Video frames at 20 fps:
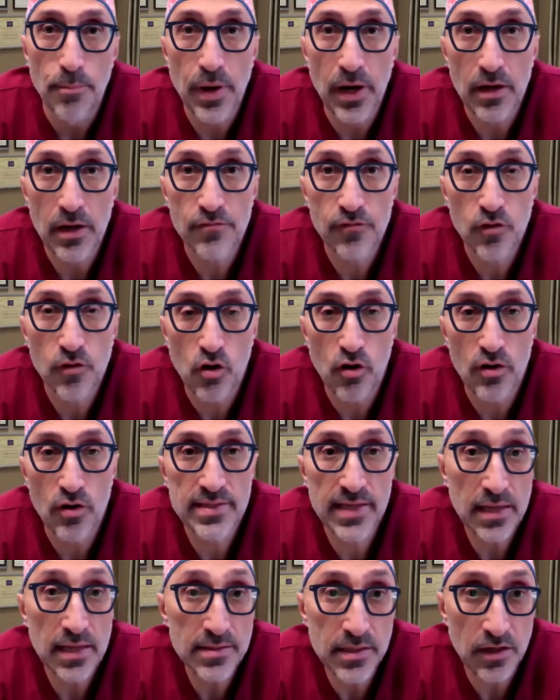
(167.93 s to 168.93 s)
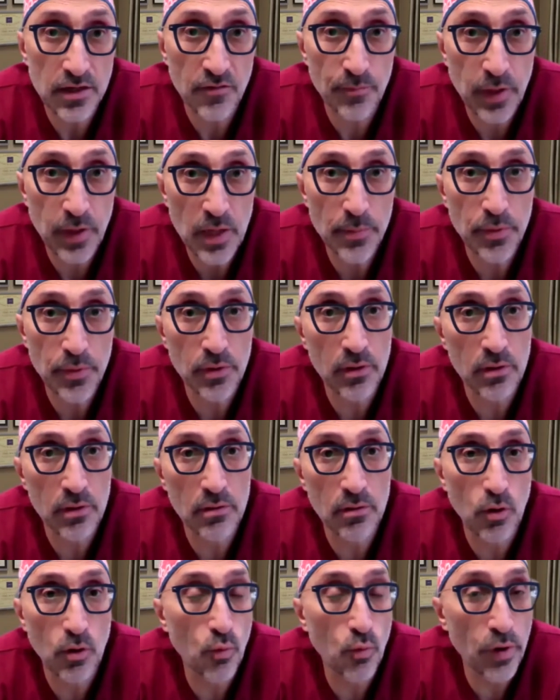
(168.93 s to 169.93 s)
But for sensitive
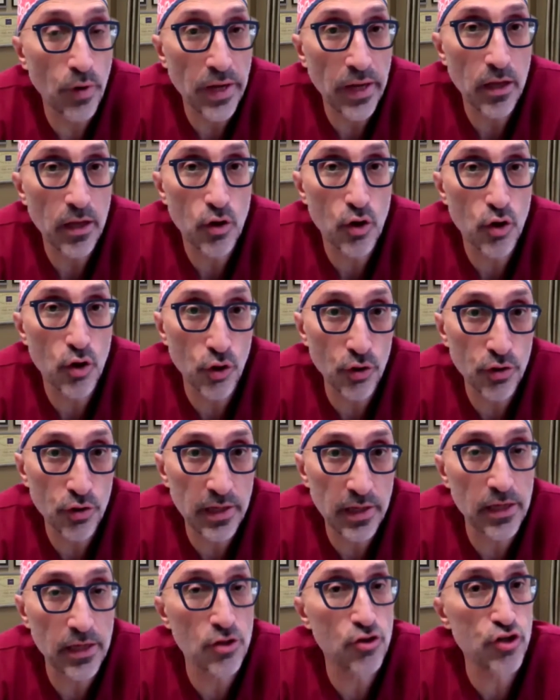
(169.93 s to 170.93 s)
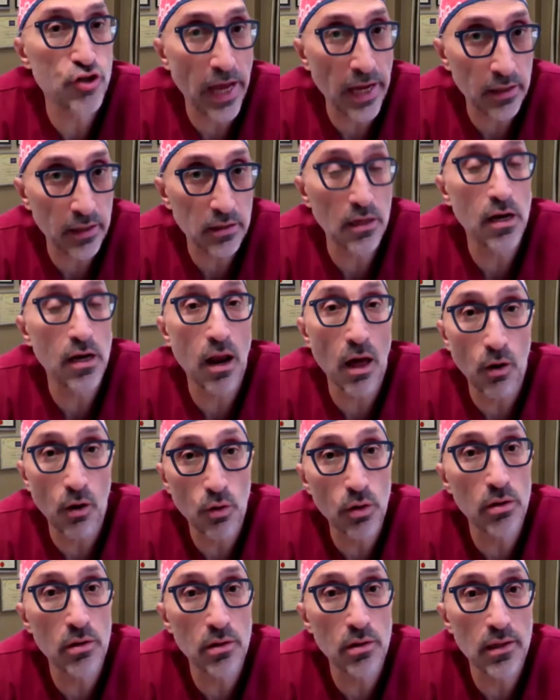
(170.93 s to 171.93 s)
people, we could inject
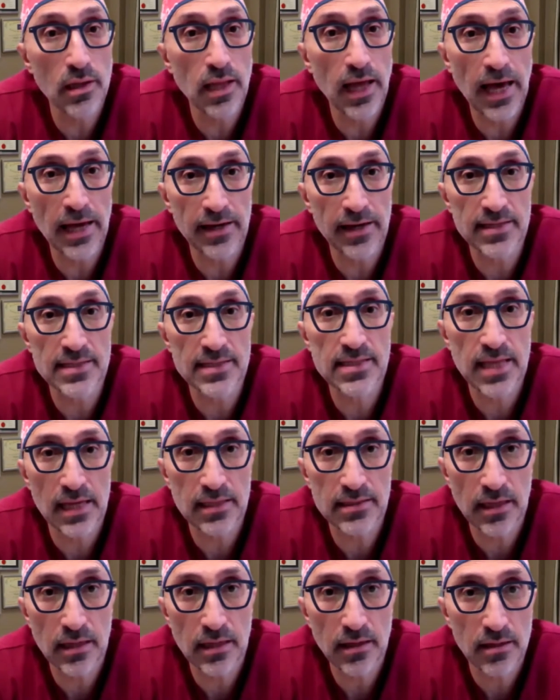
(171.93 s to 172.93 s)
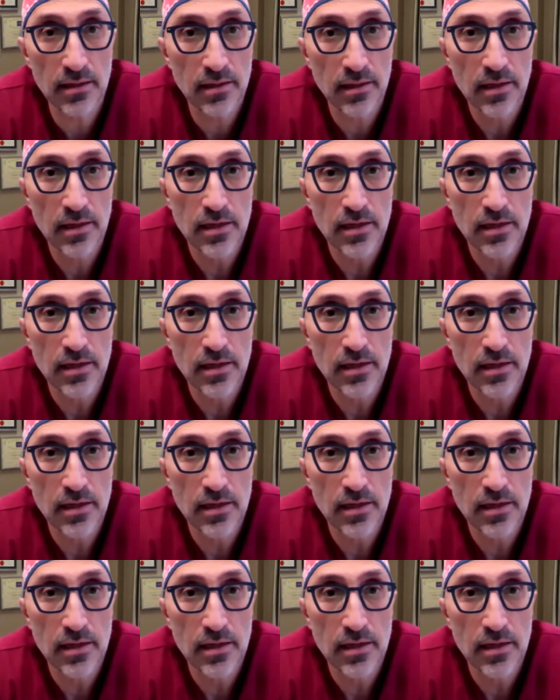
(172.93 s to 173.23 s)
local anesthetic